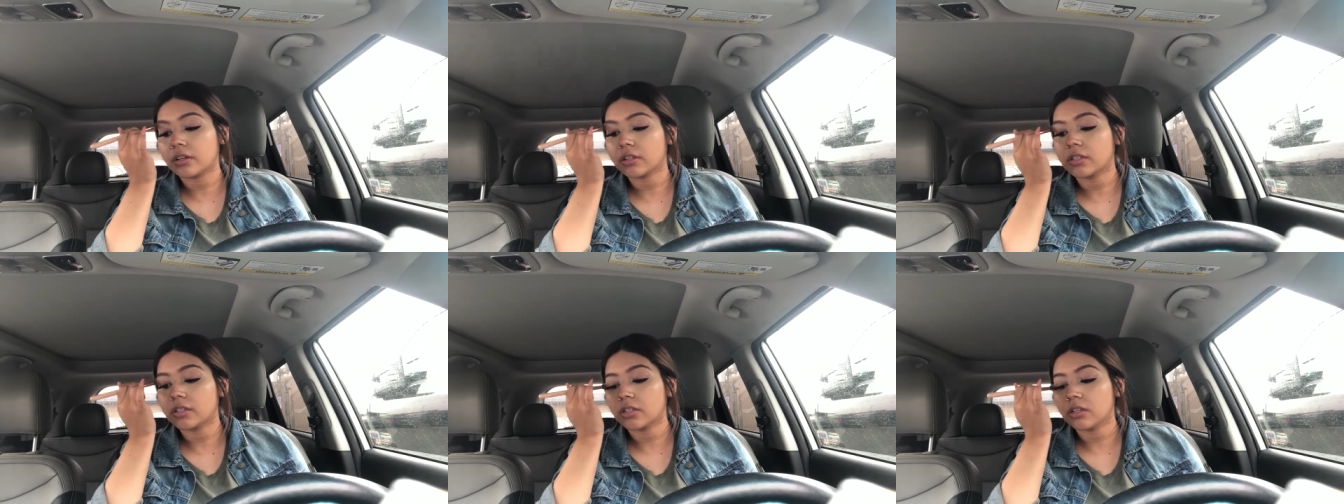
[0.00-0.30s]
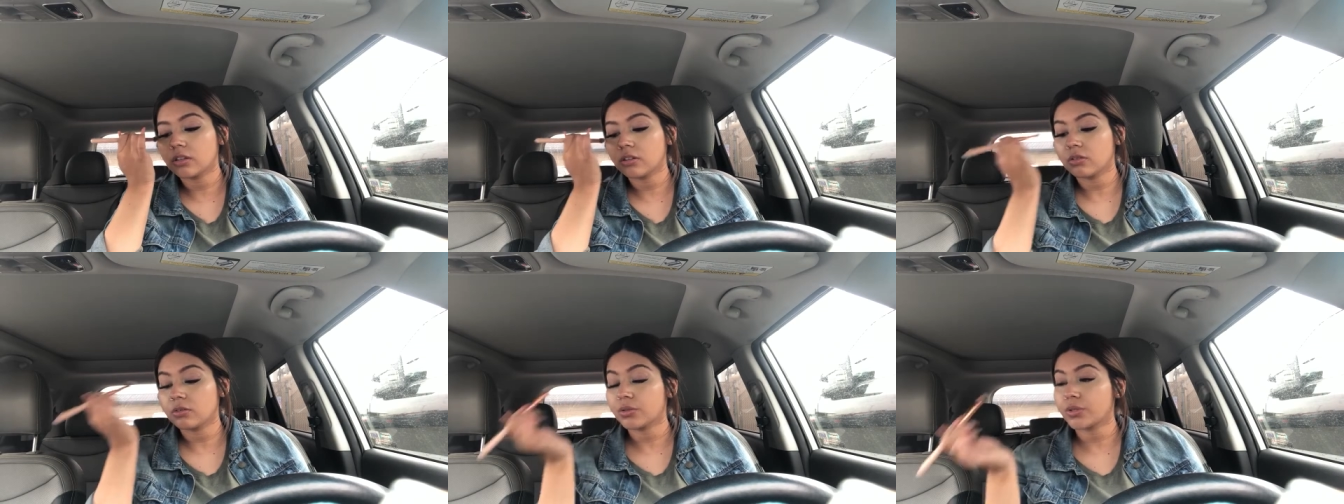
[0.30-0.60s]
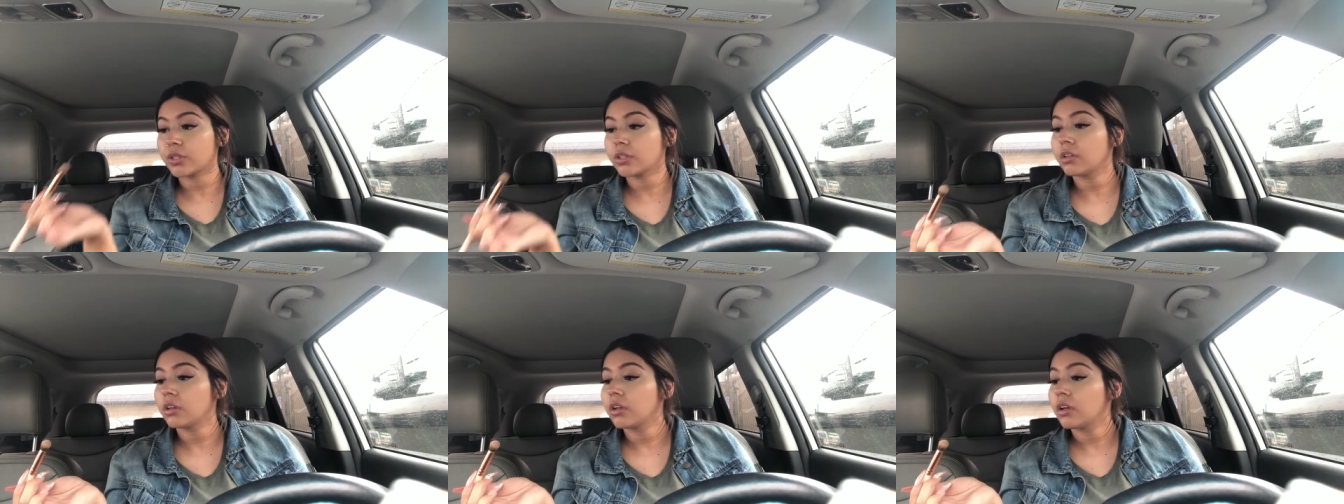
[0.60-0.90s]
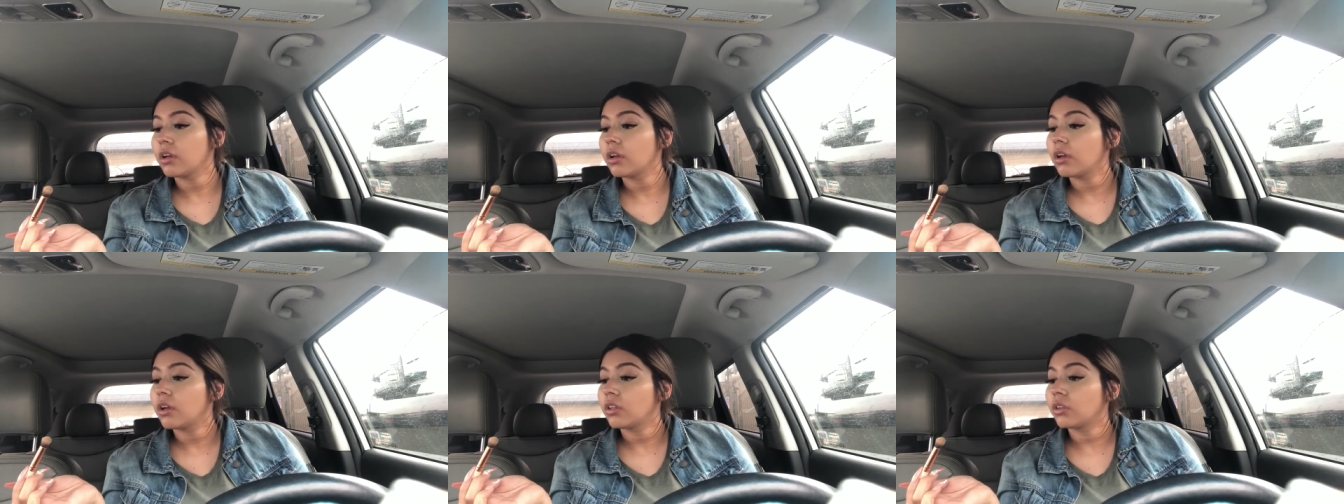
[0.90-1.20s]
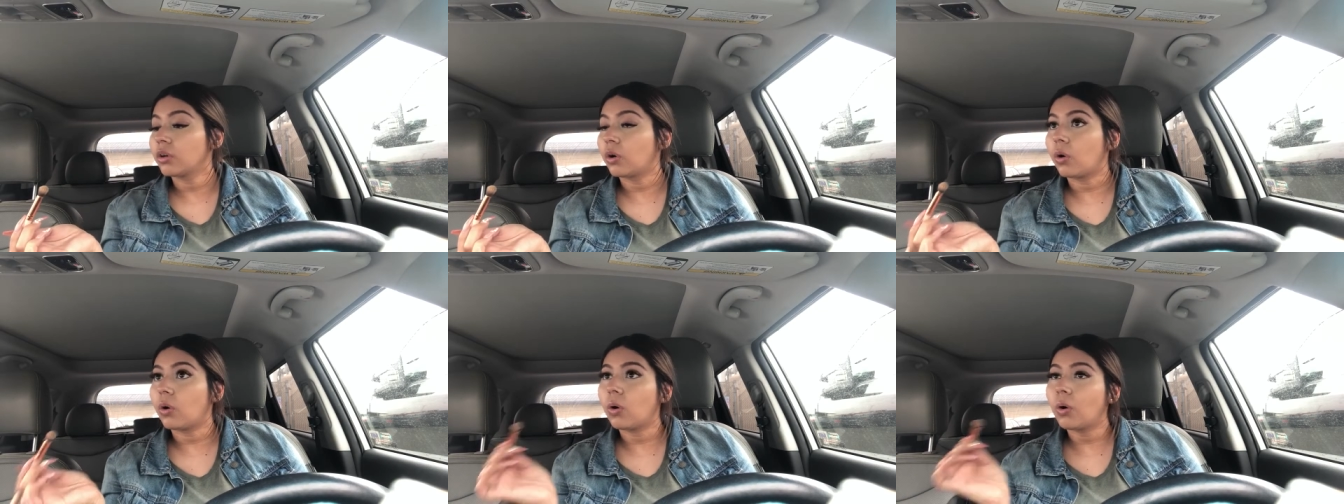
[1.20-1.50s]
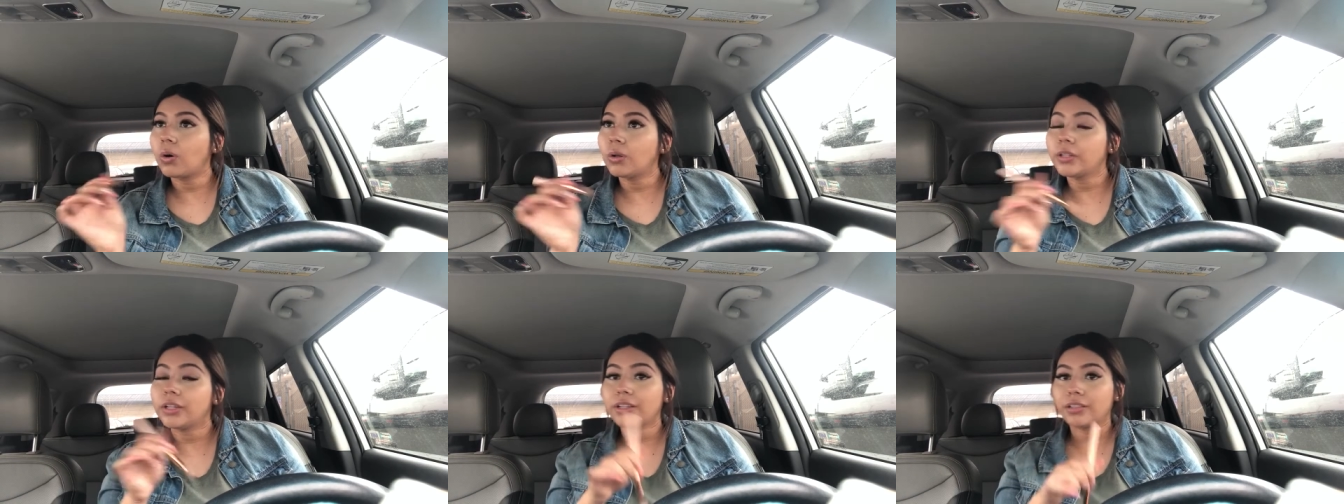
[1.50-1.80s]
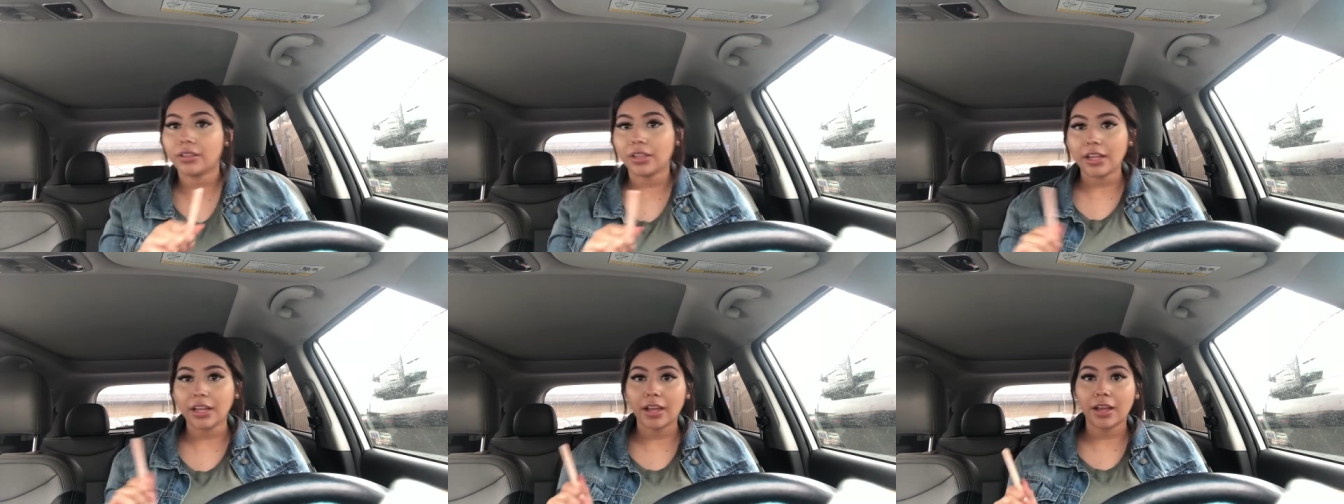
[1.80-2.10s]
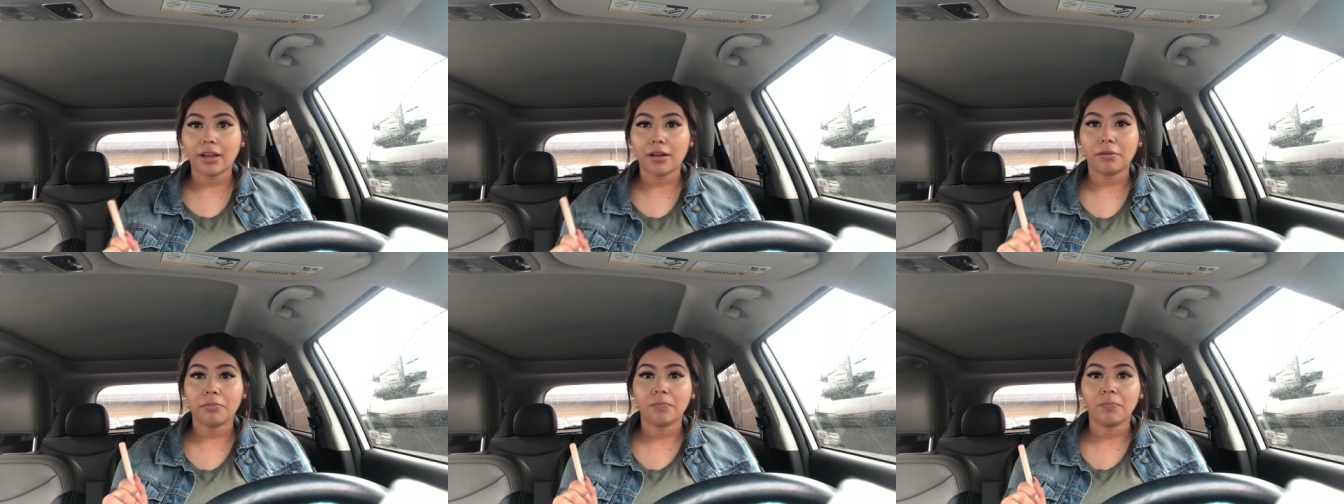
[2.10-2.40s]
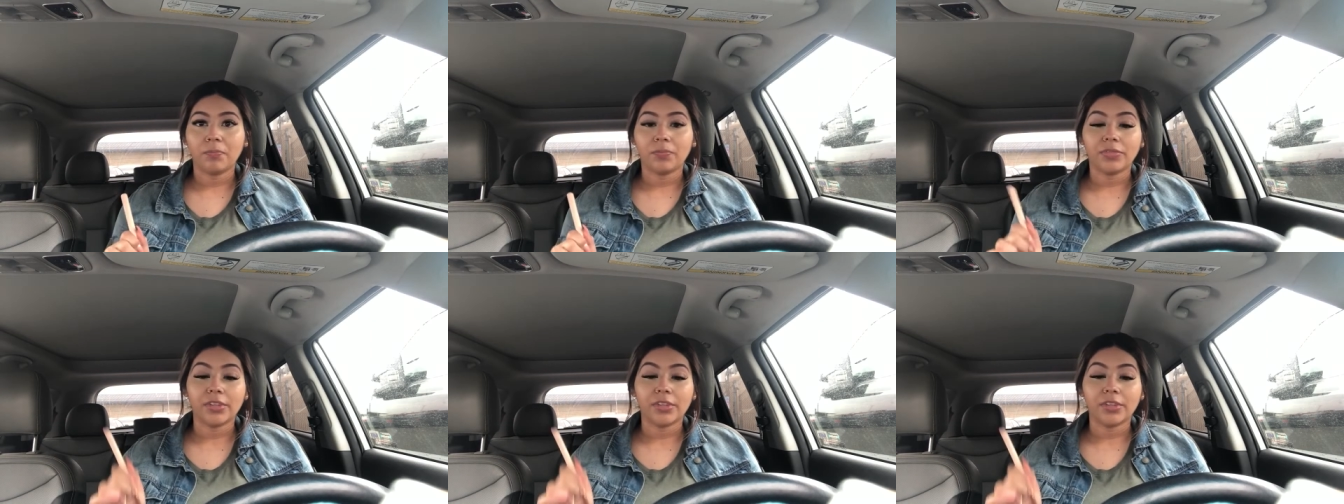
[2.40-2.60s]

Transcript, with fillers: excuse the only thing